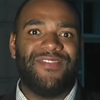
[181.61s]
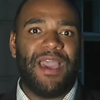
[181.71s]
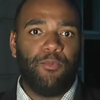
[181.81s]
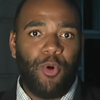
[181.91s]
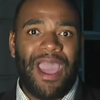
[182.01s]

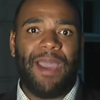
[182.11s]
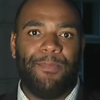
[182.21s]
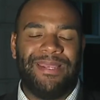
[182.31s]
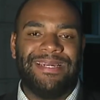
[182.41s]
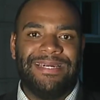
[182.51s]
that will
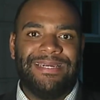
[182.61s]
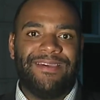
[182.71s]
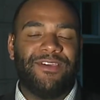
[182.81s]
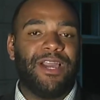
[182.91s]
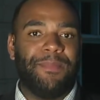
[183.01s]
happen
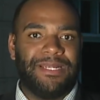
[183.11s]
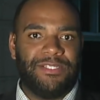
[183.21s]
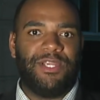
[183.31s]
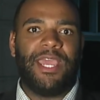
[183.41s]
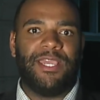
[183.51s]
in the coming
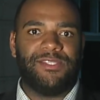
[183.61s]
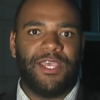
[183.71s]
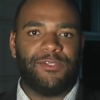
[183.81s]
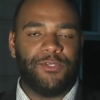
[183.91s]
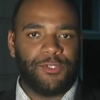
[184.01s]
days
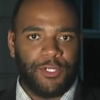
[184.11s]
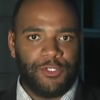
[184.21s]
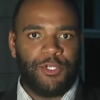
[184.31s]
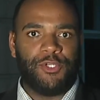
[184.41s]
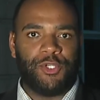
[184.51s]
as his
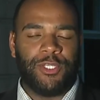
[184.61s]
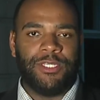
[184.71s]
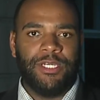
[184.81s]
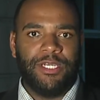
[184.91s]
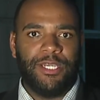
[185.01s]

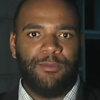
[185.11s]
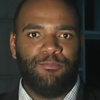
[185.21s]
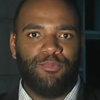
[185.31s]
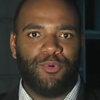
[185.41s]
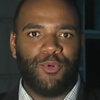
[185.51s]
condition
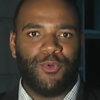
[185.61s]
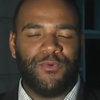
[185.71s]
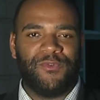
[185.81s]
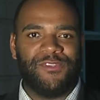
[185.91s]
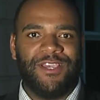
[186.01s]

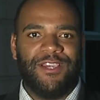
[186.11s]
improves.